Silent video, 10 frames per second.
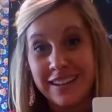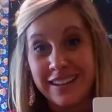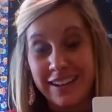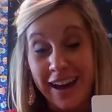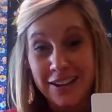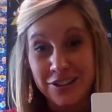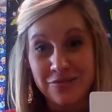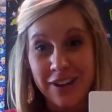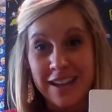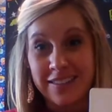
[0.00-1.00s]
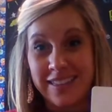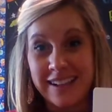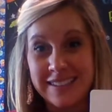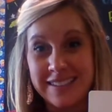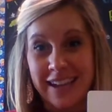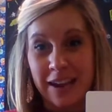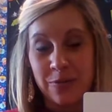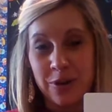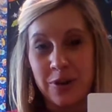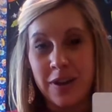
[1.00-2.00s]
Yeah, you're right. That's the sight
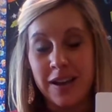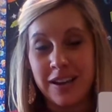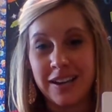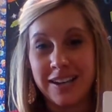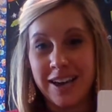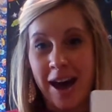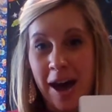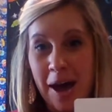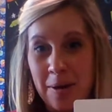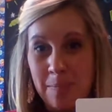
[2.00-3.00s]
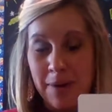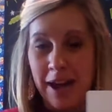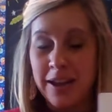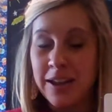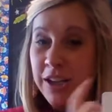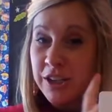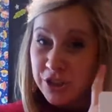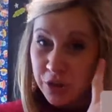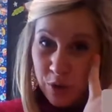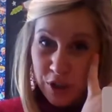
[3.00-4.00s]
word, come.
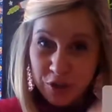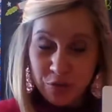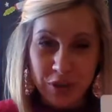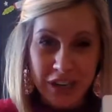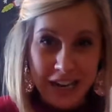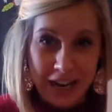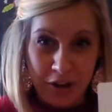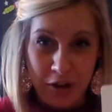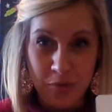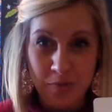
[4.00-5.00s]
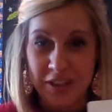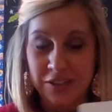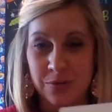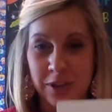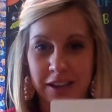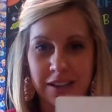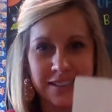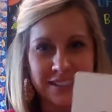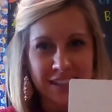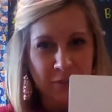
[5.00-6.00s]
So when you're reading at home this week,
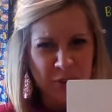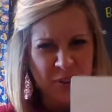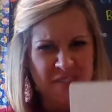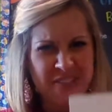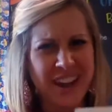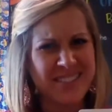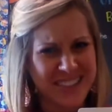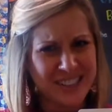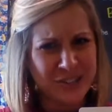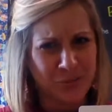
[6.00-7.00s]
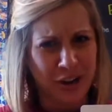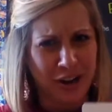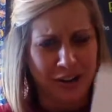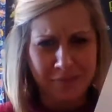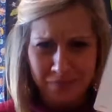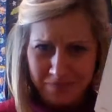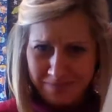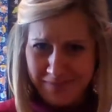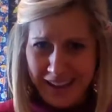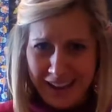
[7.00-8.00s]
see if you can find this word
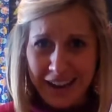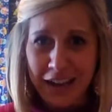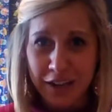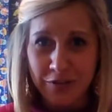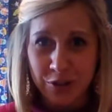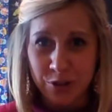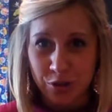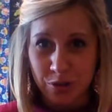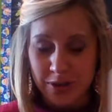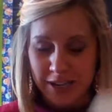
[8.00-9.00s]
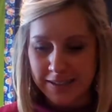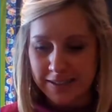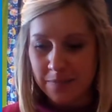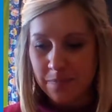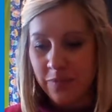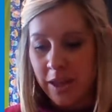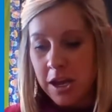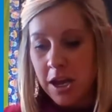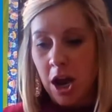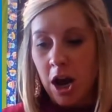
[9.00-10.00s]
in any of your stories.
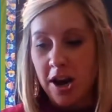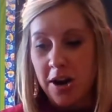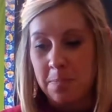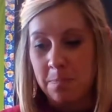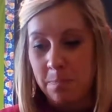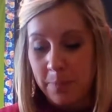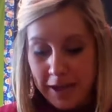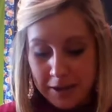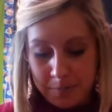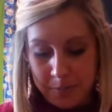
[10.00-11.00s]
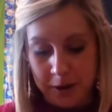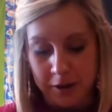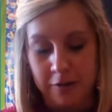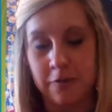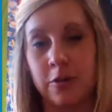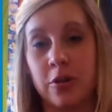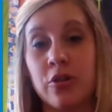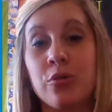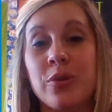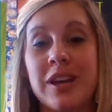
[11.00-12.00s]
Our big book for
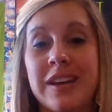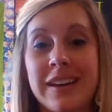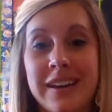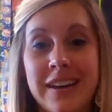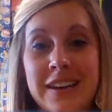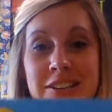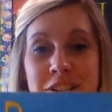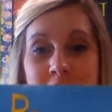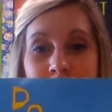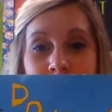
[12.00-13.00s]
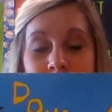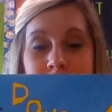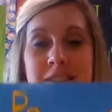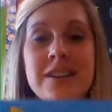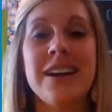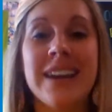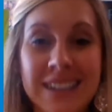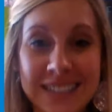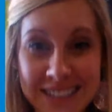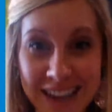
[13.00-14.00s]
the week is called
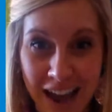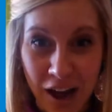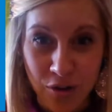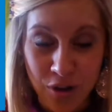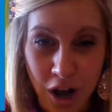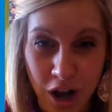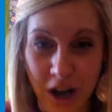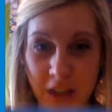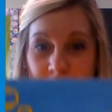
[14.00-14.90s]
Down on